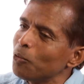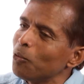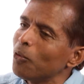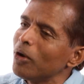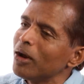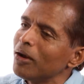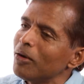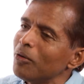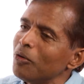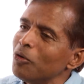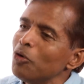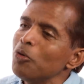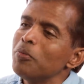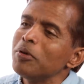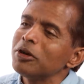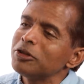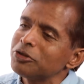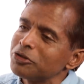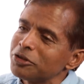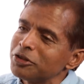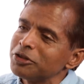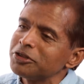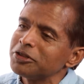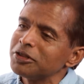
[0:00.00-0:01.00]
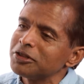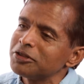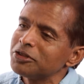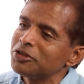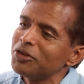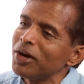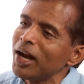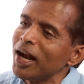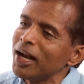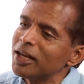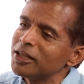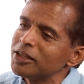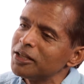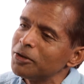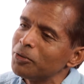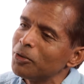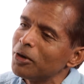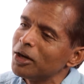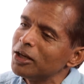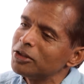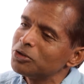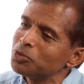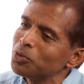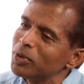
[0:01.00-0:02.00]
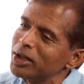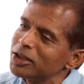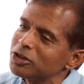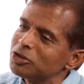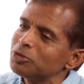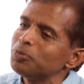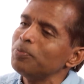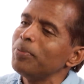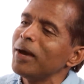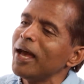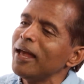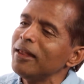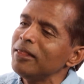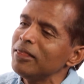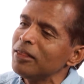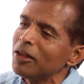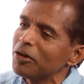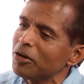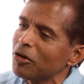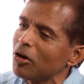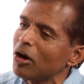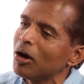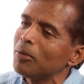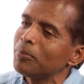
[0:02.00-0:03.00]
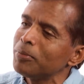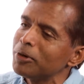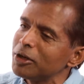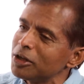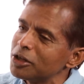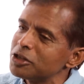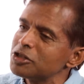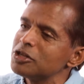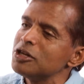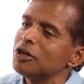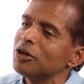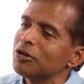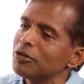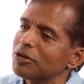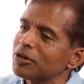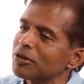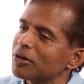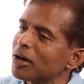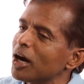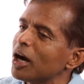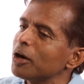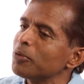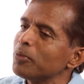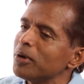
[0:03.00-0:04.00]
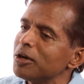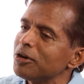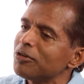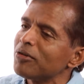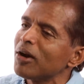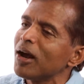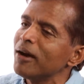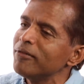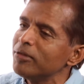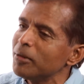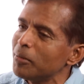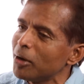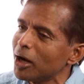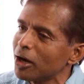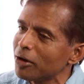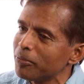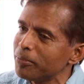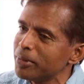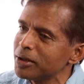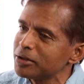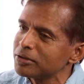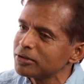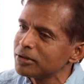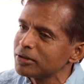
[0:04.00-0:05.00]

what Uber's original strategy was: mm-hmm. we'll spend the competition into the ground, we'll drive them out of